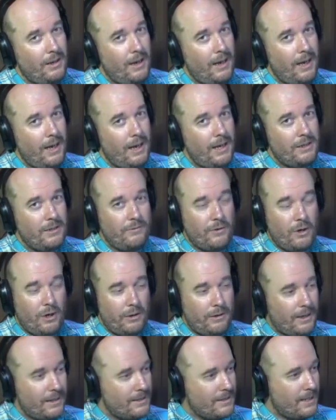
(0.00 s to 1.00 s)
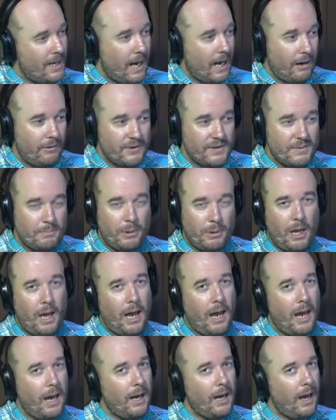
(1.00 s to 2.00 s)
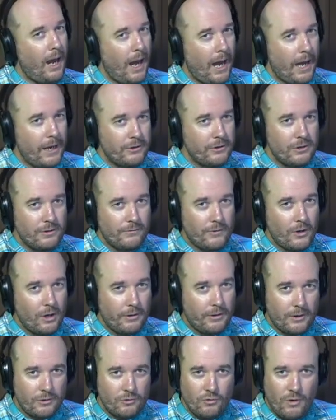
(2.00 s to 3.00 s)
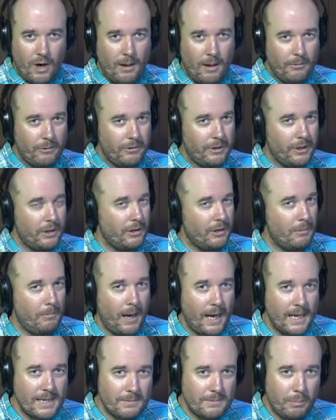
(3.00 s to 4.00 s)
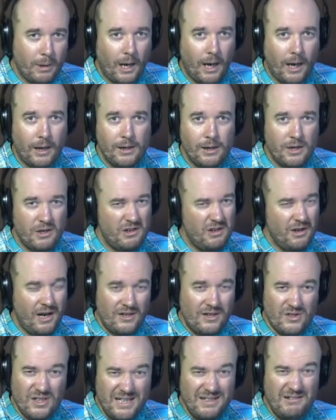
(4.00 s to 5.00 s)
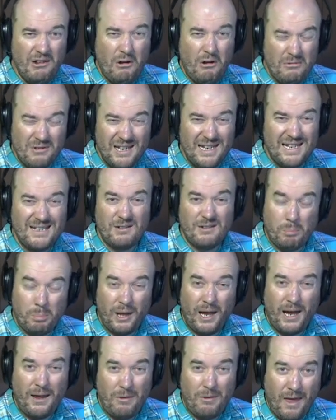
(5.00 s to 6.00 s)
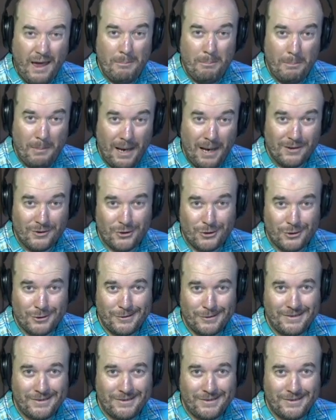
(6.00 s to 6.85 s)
and you've got the guitarist playing and you've got the drummer and you've got the bass player, you actually don't need to play that much.